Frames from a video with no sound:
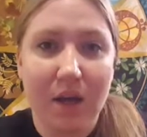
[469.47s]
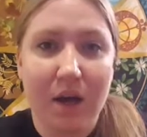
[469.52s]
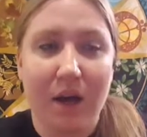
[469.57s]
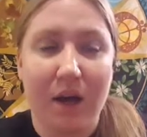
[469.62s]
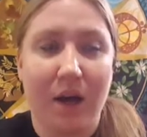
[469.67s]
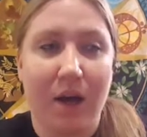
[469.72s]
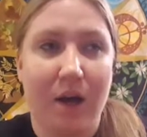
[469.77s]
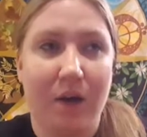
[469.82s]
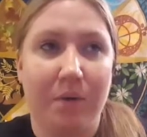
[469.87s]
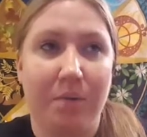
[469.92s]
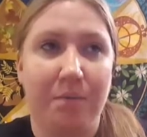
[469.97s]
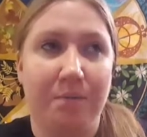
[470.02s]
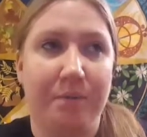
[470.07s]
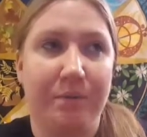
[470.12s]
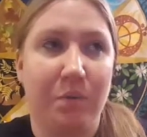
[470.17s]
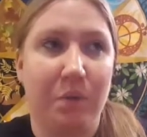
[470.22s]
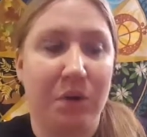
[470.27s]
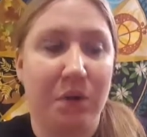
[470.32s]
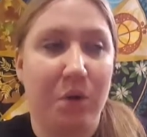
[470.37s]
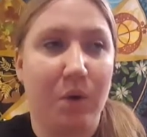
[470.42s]

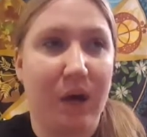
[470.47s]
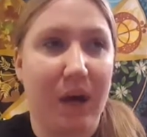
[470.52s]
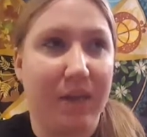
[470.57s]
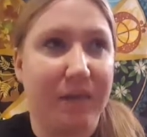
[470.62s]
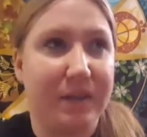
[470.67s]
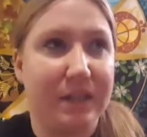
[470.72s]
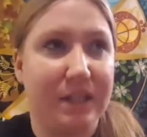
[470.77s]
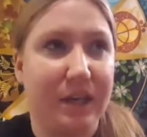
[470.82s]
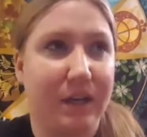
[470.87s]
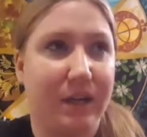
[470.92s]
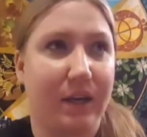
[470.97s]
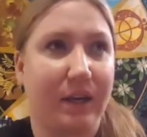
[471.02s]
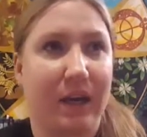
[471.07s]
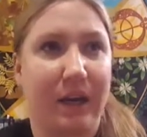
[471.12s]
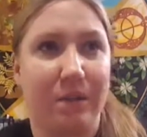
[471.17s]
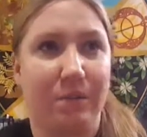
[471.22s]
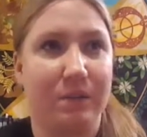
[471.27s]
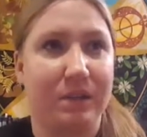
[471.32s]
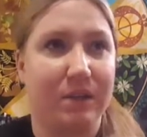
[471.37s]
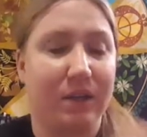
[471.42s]
When you got the deck, it
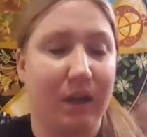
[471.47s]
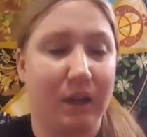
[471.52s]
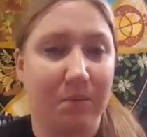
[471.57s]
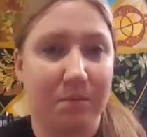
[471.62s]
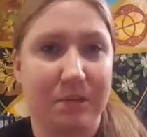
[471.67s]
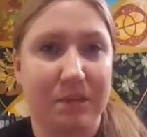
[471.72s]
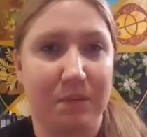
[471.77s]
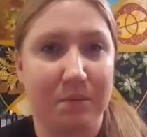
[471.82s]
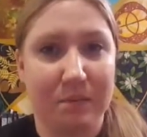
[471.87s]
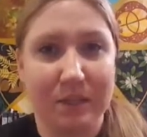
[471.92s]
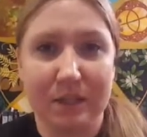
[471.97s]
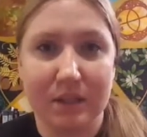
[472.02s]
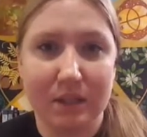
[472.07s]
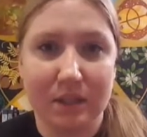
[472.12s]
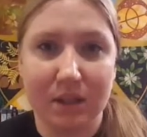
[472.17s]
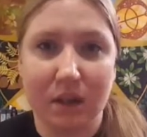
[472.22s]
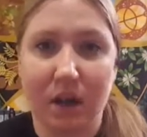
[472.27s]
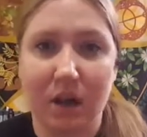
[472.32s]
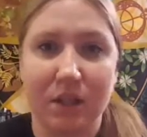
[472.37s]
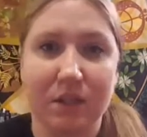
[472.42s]
came with like some
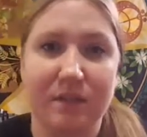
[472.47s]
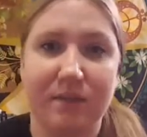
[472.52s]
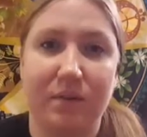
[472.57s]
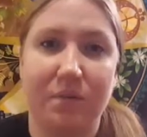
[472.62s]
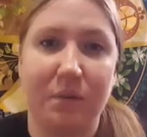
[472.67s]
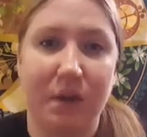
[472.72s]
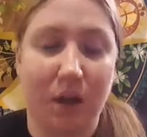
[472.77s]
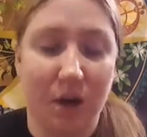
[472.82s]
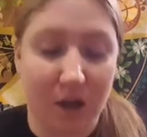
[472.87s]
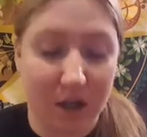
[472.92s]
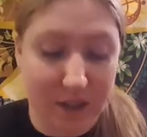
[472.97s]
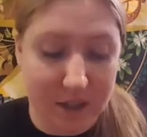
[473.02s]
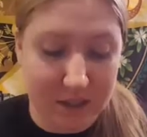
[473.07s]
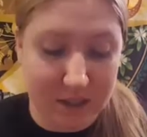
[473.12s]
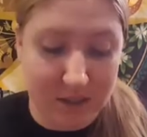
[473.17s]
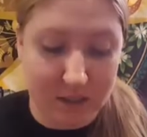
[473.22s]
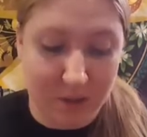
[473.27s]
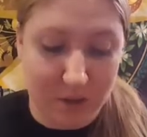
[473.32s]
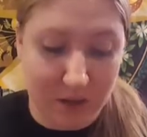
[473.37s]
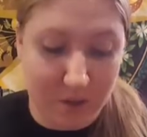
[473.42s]
business cards from the
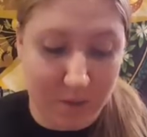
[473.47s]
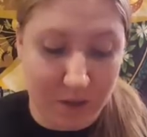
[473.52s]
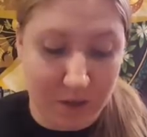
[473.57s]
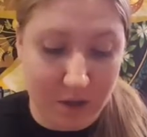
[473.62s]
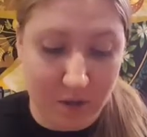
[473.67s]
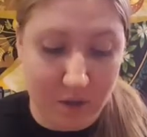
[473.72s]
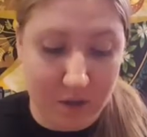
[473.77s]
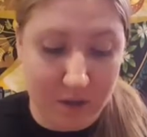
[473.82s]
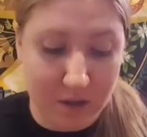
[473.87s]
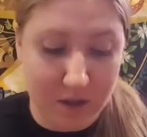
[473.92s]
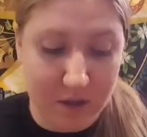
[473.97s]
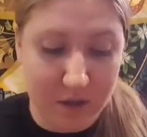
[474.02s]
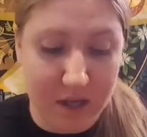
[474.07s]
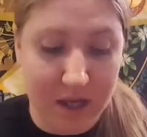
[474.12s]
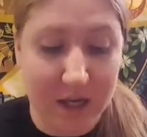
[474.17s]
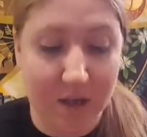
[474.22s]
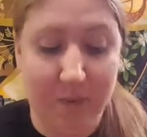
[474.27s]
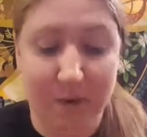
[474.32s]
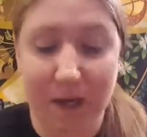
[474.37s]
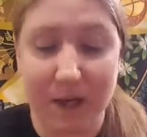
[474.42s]
artist, so that way you could,
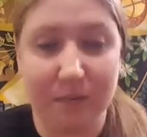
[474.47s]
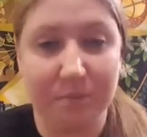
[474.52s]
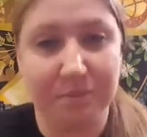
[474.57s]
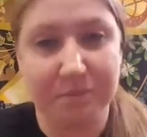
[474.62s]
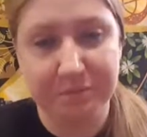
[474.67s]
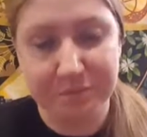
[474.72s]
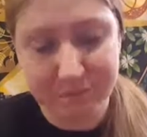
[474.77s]
anyway,